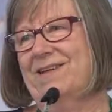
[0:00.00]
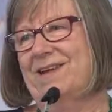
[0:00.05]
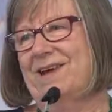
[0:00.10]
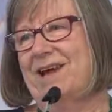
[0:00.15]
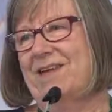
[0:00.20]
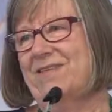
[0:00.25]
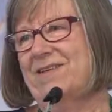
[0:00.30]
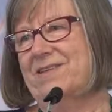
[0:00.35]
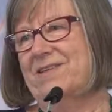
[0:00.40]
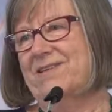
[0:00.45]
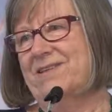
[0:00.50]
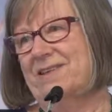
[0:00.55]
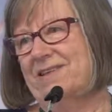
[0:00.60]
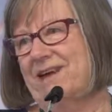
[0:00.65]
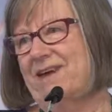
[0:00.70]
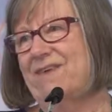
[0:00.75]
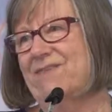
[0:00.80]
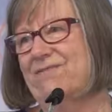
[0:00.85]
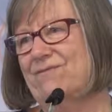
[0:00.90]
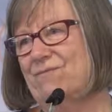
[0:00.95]
and that
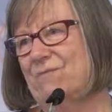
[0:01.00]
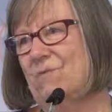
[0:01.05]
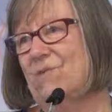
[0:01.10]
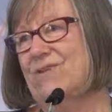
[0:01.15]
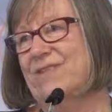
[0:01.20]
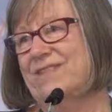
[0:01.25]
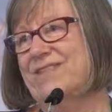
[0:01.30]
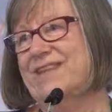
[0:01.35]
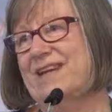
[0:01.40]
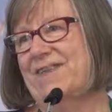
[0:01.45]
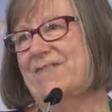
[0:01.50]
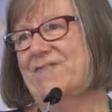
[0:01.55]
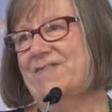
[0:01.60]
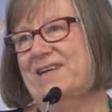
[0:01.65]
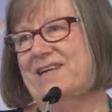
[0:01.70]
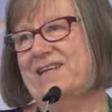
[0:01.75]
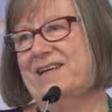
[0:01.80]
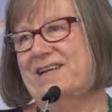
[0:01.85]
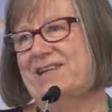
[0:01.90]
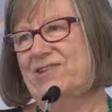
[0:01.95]
love was that
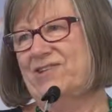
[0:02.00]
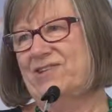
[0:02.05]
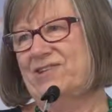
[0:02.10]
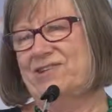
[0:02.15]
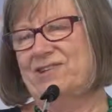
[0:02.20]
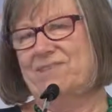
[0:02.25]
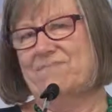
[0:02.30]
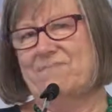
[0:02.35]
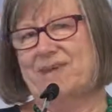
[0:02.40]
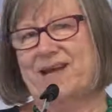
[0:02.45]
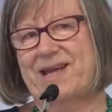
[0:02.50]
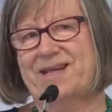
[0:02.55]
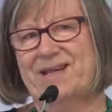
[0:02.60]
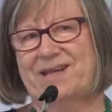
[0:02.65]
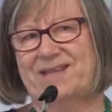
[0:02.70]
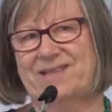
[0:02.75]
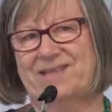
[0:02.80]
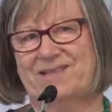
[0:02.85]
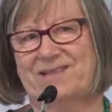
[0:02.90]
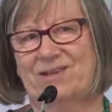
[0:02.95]
foundation that made
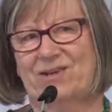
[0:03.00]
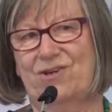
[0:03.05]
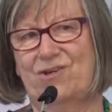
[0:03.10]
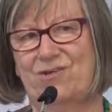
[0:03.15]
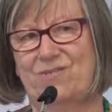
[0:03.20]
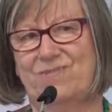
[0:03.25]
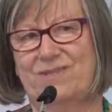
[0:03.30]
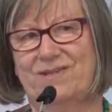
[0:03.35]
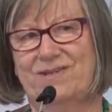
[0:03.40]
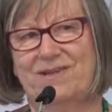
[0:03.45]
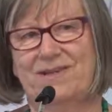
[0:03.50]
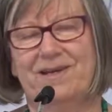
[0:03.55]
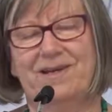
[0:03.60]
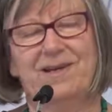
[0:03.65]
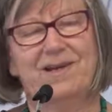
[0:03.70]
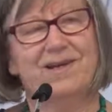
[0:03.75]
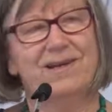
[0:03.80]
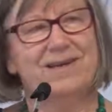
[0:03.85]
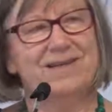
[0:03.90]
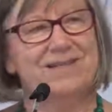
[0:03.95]
us human.
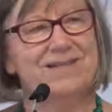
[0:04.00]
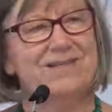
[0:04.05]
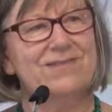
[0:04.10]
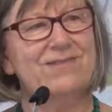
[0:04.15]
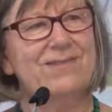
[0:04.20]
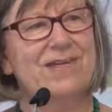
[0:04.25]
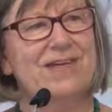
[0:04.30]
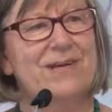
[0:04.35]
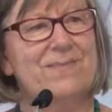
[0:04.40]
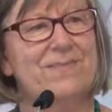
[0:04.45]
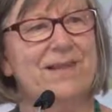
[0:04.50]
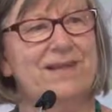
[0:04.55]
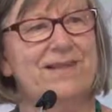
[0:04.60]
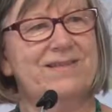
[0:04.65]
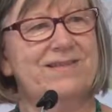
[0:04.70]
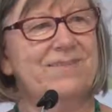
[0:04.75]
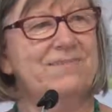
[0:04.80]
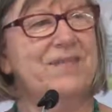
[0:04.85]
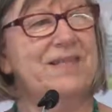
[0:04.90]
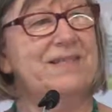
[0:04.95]
I still keep that,
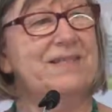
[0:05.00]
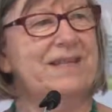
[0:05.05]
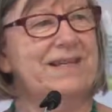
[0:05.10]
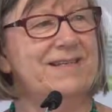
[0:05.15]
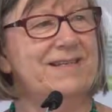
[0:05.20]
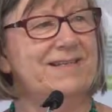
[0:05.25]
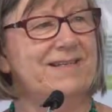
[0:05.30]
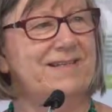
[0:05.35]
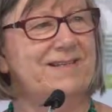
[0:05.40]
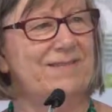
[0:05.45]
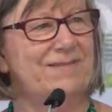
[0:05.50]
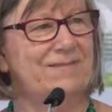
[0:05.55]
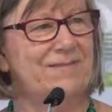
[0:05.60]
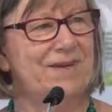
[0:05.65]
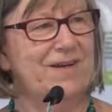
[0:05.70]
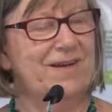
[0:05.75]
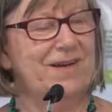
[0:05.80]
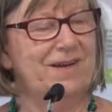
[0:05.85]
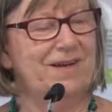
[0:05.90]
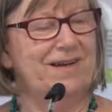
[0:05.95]
it's on my desk.
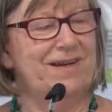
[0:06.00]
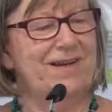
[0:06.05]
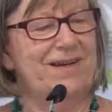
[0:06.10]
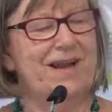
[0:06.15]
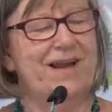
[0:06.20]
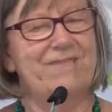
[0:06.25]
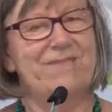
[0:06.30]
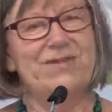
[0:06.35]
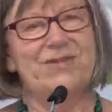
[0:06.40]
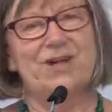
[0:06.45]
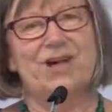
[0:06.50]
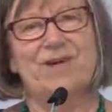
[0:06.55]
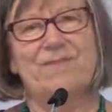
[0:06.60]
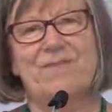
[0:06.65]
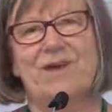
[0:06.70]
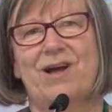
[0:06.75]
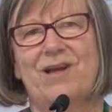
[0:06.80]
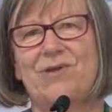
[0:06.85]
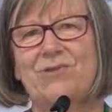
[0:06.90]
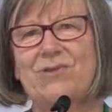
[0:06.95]
Every
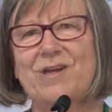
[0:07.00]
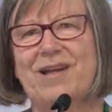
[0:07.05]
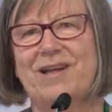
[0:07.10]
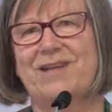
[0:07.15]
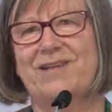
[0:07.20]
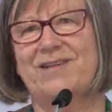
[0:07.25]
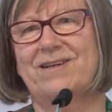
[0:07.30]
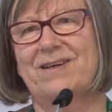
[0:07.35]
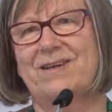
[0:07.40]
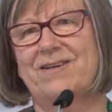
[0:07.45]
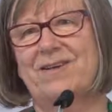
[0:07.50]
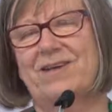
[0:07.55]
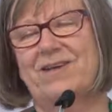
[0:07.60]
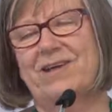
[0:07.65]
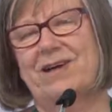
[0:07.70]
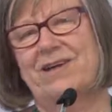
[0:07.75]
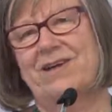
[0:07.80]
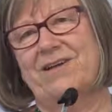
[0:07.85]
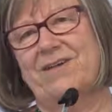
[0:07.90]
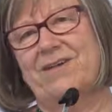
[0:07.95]
time I look at it, I'm
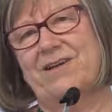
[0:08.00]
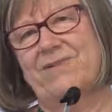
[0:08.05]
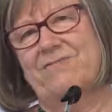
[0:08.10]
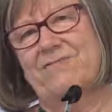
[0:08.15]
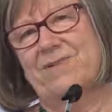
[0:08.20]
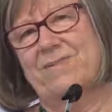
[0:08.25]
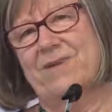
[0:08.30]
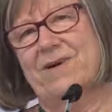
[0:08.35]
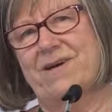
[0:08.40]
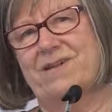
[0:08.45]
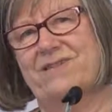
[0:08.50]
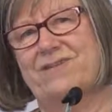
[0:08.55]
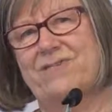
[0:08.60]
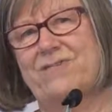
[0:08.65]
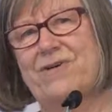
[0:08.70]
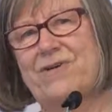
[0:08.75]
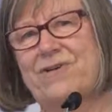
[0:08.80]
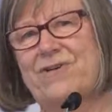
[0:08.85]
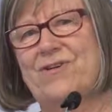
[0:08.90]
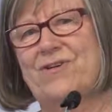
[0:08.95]
not only reminded of
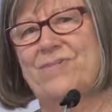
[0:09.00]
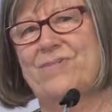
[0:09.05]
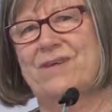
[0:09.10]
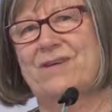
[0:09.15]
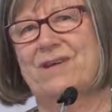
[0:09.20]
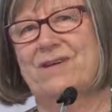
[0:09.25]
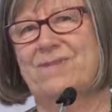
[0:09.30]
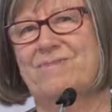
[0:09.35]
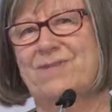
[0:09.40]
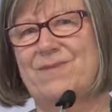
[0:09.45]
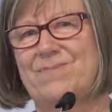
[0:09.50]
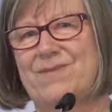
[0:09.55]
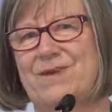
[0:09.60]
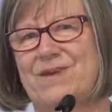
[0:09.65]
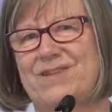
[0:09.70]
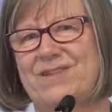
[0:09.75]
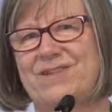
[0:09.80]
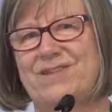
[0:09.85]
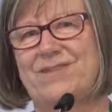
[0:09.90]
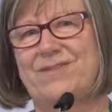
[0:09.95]
her, but I'm
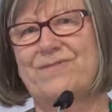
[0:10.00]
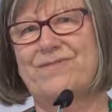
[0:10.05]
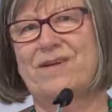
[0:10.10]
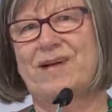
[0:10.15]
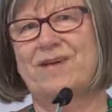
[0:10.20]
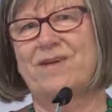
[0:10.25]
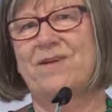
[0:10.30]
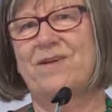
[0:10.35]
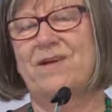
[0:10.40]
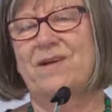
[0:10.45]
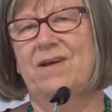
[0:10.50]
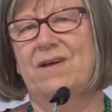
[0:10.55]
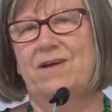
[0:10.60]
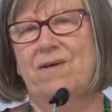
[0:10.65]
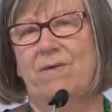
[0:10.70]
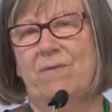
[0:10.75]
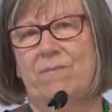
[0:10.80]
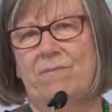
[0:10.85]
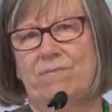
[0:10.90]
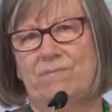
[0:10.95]
reminded of that
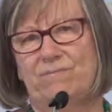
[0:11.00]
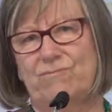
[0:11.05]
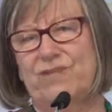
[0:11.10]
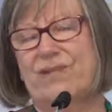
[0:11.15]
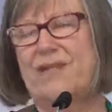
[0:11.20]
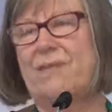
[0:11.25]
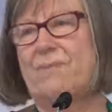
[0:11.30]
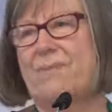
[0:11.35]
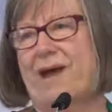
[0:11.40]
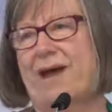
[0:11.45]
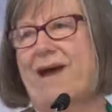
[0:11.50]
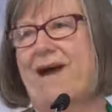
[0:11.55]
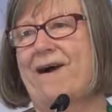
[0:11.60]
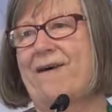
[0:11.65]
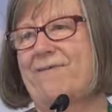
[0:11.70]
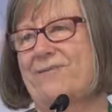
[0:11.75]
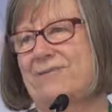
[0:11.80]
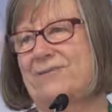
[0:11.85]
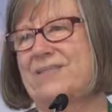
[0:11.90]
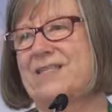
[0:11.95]
really
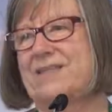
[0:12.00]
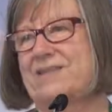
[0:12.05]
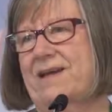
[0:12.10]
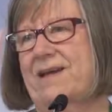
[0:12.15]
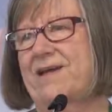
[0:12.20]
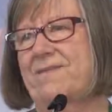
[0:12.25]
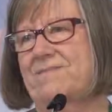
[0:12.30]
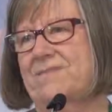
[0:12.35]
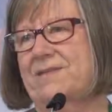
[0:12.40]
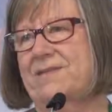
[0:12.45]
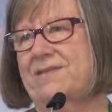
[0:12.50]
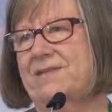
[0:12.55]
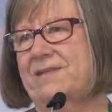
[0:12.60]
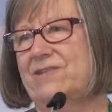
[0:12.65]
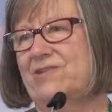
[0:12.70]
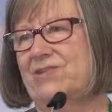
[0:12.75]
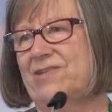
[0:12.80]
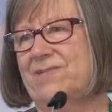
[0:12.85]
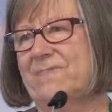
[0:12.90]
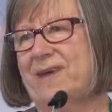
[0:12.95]
powerful statement
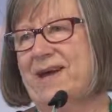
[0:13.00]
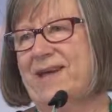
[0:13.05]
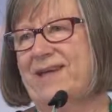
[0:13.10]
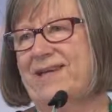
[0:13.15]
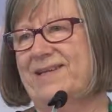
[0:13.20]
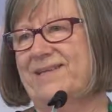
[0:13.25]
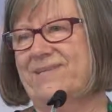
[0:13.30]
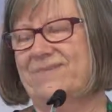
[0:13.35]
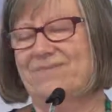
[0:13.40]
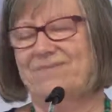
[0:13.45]
that she made.